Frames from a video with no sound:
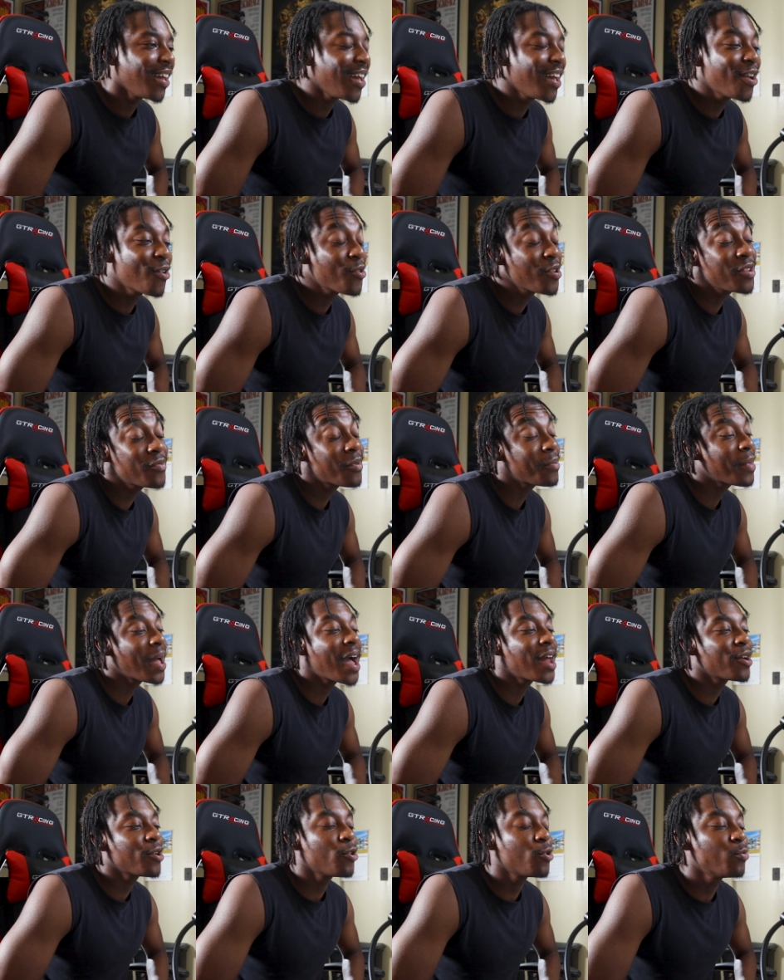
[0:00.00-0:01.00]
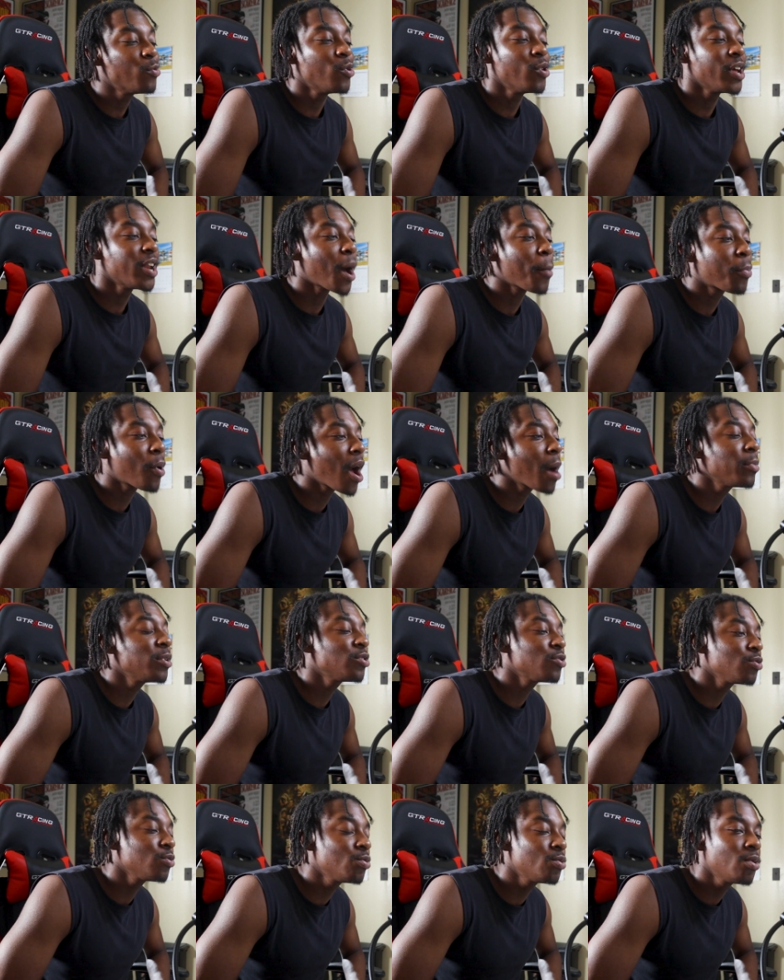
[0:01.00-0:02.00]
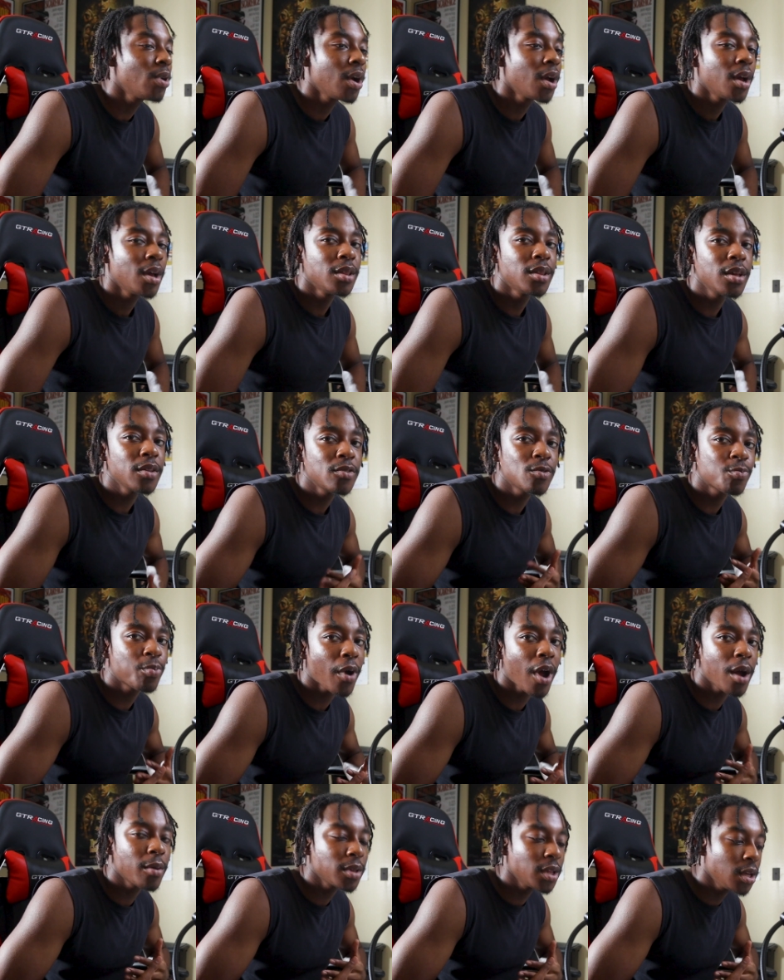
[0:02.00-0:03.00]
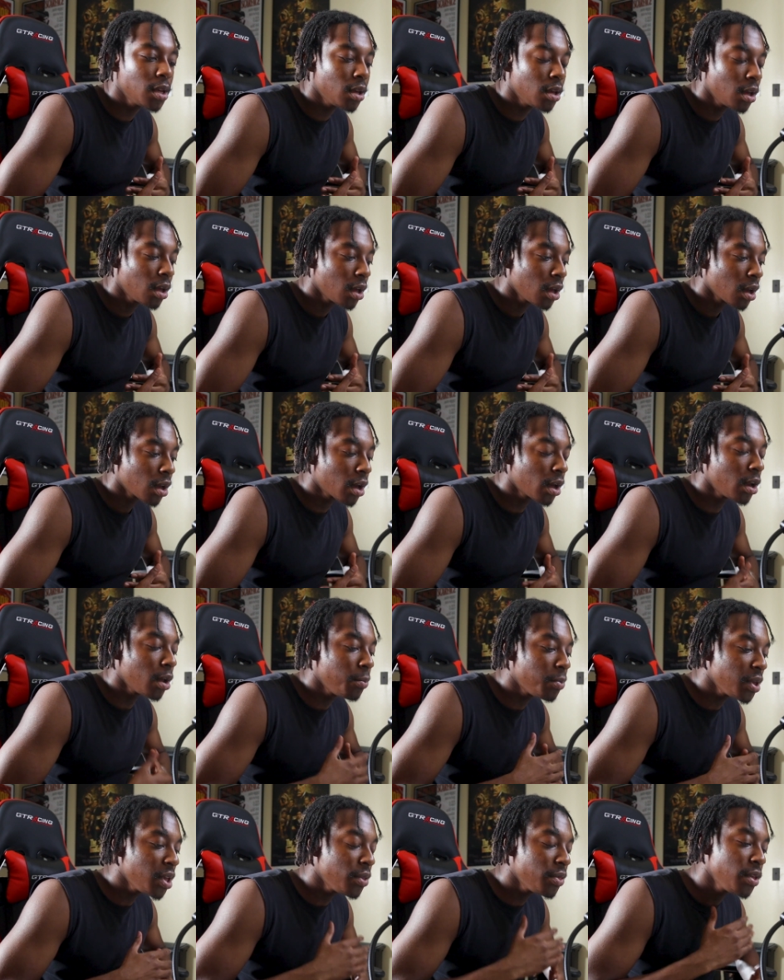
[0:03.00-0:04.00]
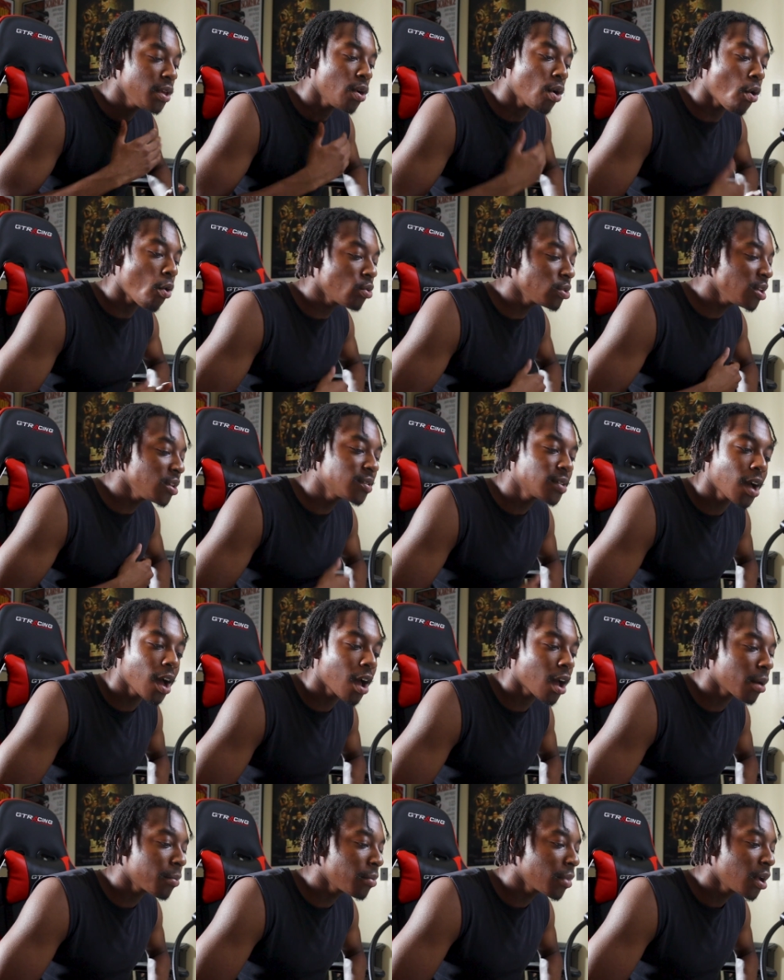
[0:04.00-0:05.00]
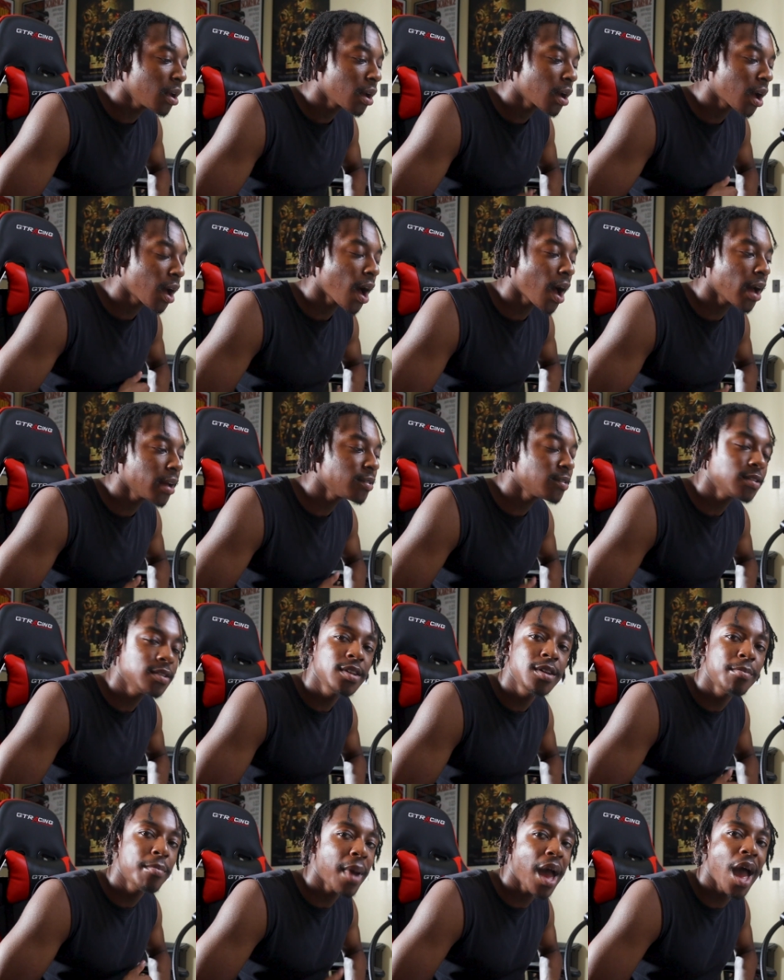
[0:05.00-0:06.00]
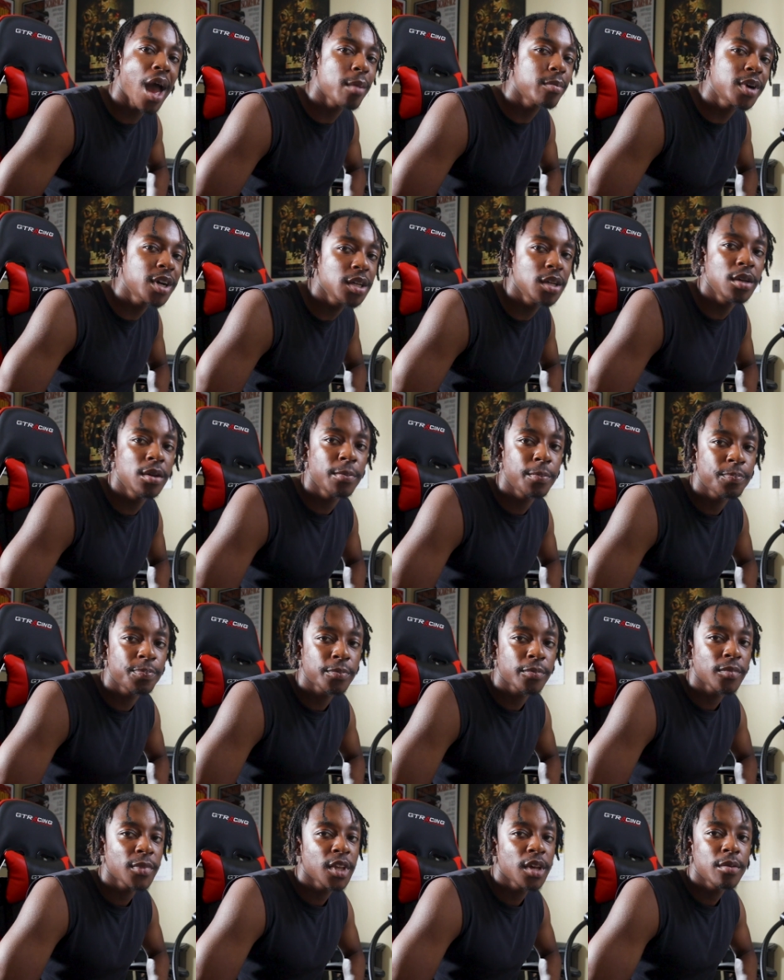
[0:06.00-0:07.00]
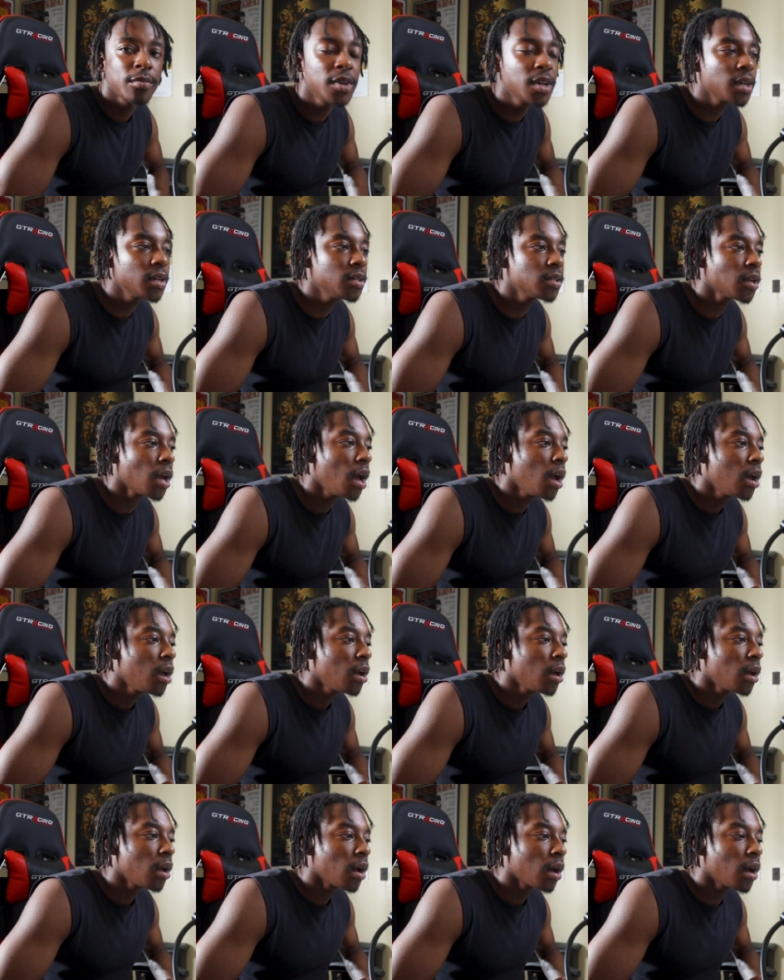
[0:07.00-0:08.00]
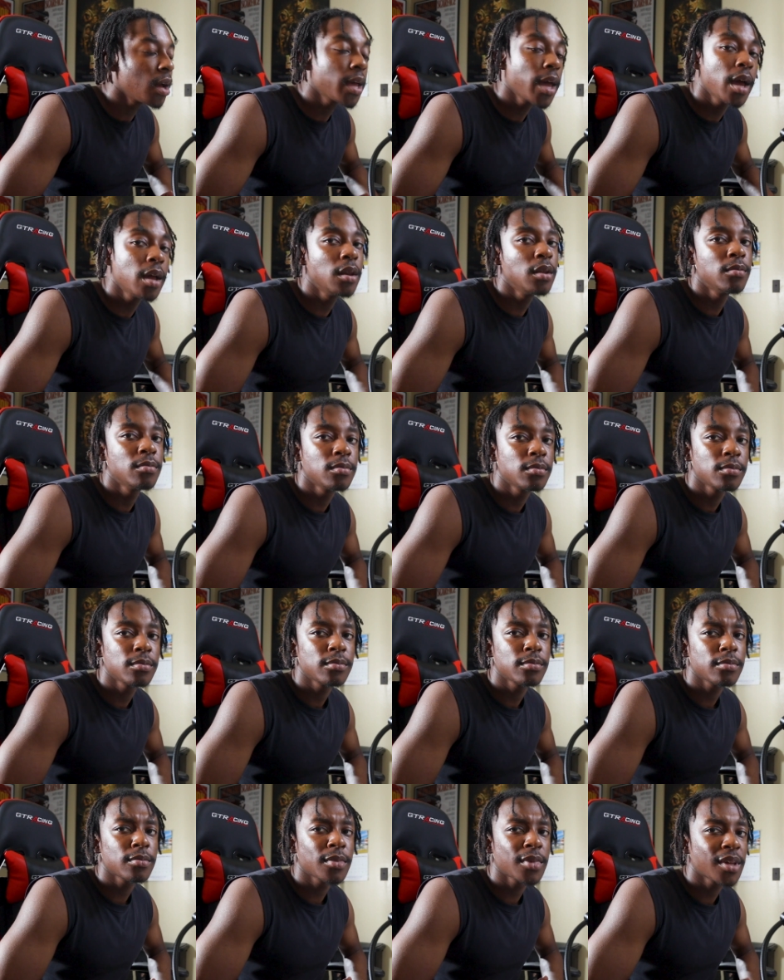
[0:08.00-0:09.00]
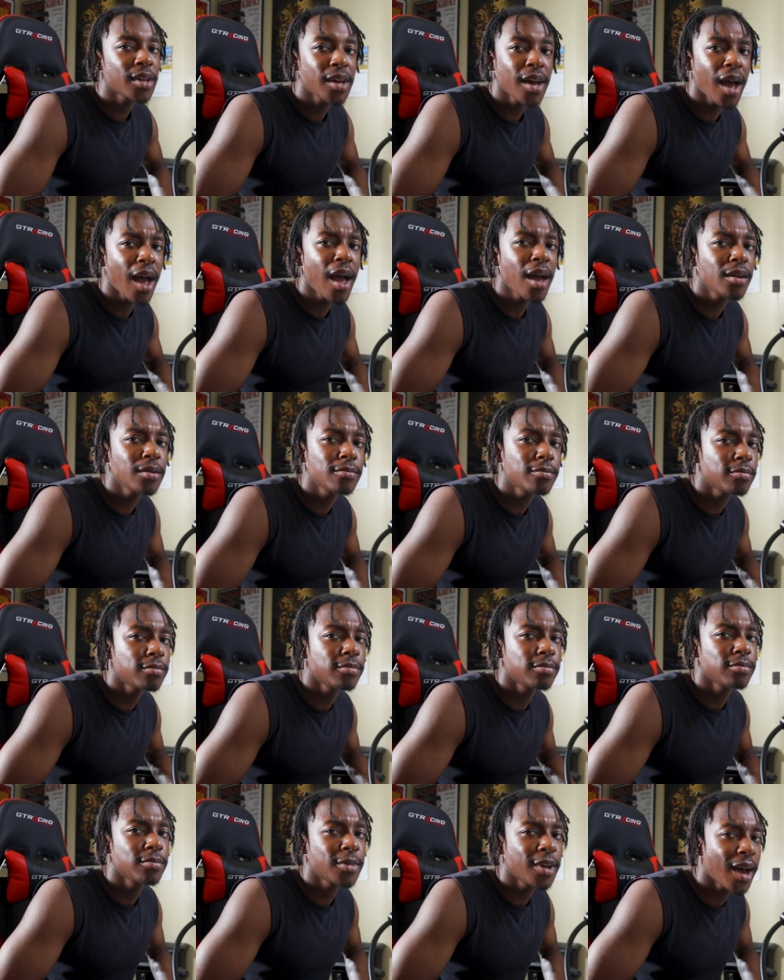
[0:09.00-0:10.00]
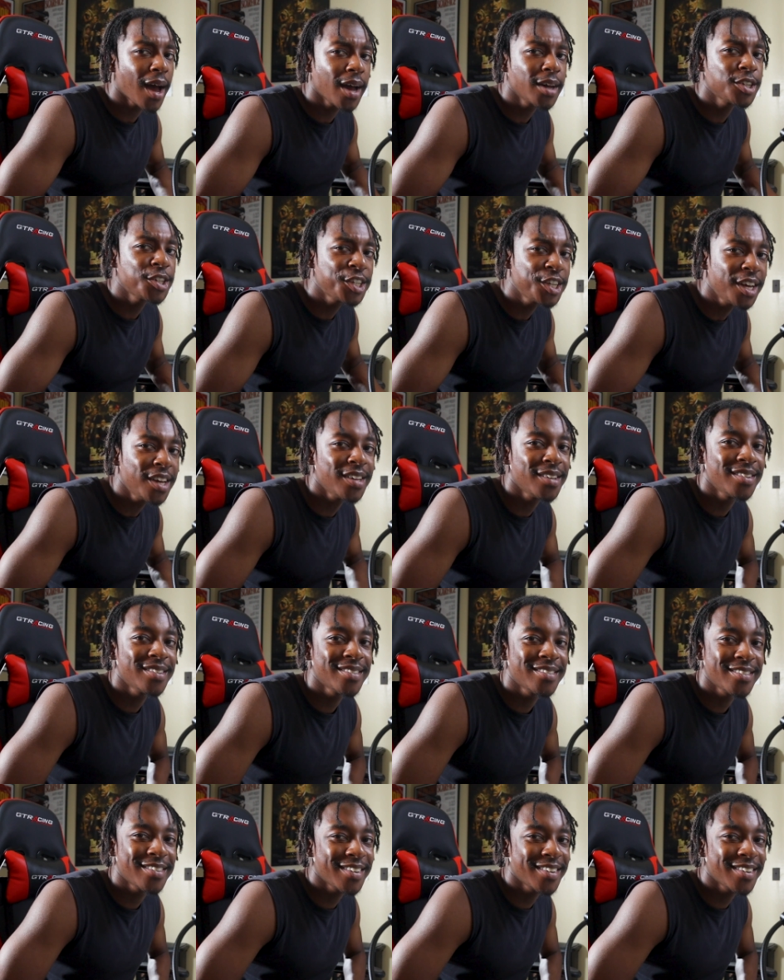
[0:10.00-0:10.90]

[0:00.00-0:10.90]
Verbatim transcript: It don't even matter no more. And I promise you, this is probably going to be the only time COD see mad money. Because, again, COD shit.